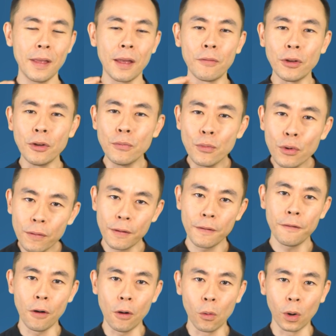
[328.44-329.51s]
And when you're moving
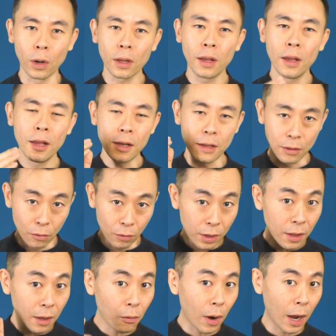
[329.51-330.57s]
forward and
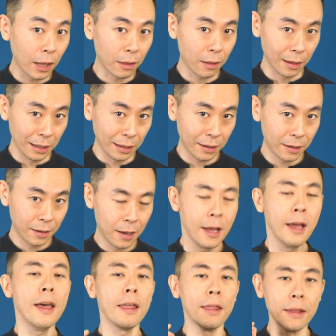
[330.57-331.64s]
doing the right thing,
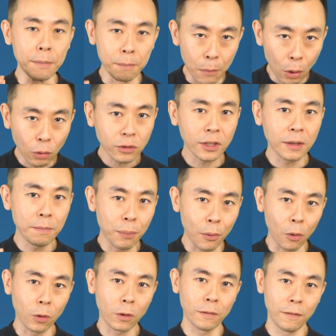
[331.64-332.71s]
the most
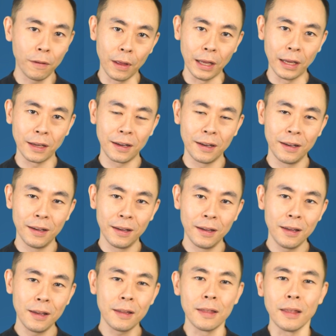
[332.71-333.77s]
important thing,
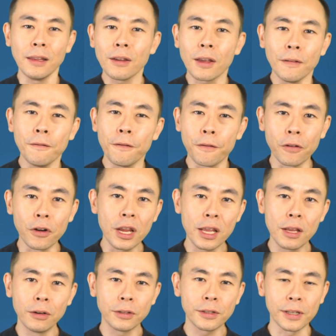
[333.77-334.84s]
then you can free
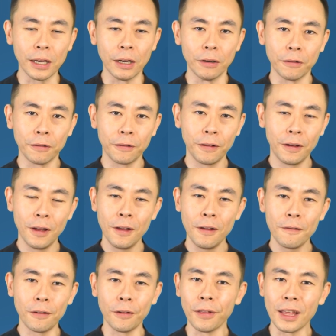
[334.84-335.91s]
yourself
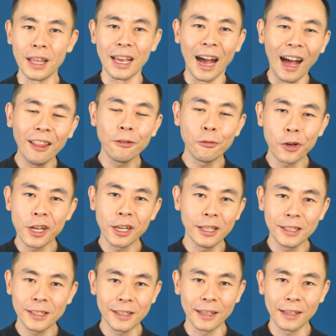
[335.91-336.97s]
from the
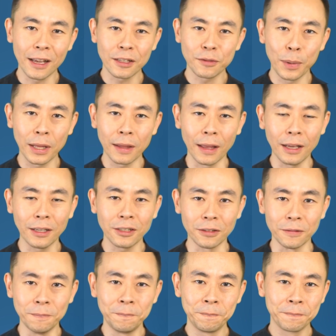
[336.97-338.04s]
unrealistic
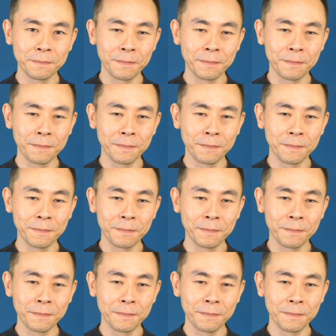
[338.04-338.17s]
expectation